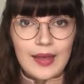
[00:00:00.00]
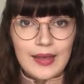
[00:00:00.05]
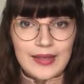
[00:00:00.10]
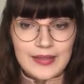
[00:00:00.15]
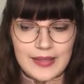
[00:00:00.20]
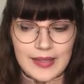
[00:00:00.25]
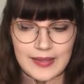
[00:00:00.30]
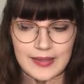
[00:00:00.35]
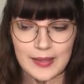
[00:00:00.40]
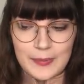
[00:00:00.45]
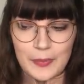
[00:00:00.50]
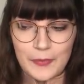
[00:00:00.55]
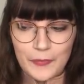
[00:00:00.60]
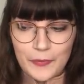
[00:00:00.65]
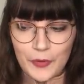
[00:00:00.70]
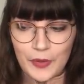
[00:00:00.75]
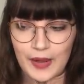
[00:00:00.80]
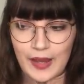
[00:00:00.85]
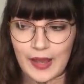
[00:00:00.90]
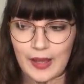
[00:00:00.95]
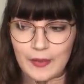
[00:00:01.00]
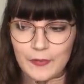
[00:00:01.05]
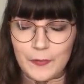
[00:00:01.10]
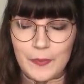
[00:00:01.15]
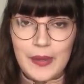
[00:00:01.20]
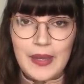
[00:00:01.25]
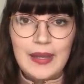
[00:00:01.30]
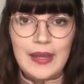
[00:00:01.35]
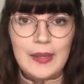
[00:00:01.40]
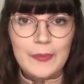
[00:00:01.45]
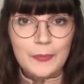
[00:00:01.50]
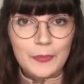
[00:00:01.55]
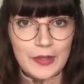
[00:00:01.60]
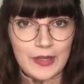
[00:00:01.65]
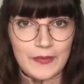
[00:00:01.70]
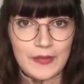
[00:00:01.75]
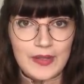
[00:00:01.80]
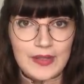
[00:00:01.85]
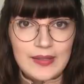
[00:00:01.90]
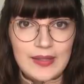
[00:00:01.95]
As I said before, I have been in
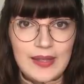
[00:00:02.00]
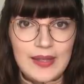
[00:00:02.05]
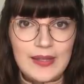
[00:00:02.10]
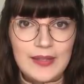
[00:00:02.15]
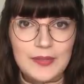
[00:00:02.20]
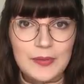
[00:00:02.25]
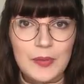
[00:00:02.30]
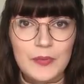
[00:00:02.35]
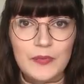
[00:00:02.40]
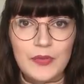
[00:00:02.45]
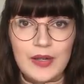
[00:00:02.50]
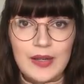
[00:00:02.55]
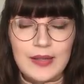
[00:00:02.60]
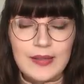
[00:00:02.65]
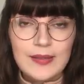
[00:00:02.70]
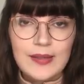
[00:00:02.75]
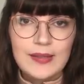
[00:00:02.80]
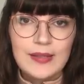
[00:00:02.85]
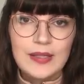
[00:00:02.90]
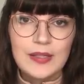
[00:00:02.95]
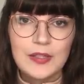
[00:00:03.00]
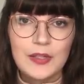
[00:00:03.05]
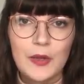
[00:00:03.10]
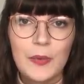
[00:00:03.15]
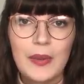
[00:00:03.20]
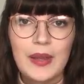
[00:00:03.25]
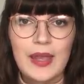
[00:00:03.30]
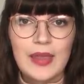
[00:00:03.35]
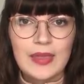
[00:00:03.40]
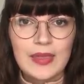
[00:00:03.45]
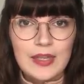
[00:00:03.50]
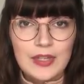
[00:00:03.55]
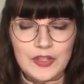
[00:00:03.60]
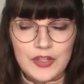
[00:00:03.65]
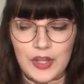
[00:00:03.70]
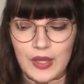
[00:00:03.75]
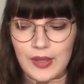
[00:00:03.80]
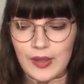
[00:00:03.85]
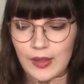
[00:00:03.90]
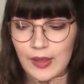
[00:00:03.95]
previous years, so I'm really excited to go again
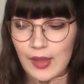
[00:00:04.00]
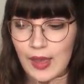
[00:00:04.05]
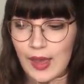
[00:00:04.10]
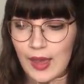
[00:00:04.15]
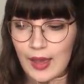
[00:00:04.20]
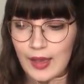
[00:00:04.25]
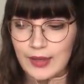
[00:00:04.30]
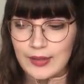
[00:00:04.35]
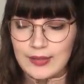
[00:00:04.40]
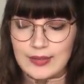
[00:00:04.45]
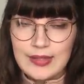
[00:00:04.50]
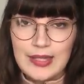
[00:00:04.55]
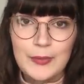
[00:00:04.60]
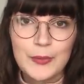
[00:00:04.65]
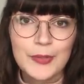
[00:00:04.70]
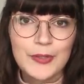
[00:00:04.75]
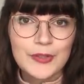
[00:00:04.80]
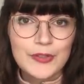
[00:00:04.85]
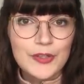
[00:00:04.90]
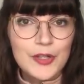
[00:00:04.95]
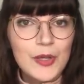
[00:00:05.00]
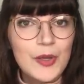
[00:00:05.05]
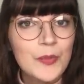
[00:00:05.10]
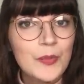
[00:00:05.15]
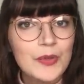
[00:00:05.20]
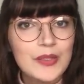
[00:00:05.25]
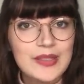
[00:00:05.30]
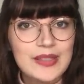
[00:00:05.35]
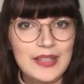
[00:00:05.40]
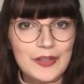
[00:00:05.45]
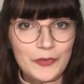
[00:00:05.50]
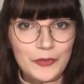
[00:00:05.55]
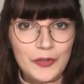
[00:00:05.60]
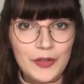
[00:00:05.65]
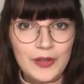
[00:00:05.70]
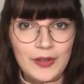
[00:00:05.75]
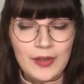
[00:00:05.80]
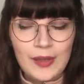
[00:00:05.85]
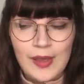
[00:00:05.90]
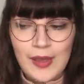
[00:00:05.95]
this year and see what's new and what's
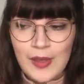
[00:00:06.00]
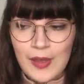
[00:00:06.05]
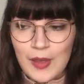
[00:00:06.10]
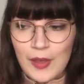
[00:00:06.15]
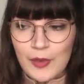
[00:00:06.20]
different.